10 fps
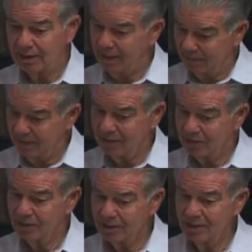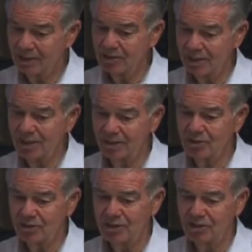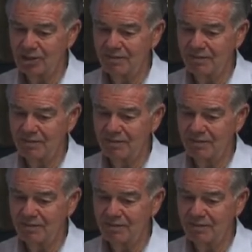and this is an illustration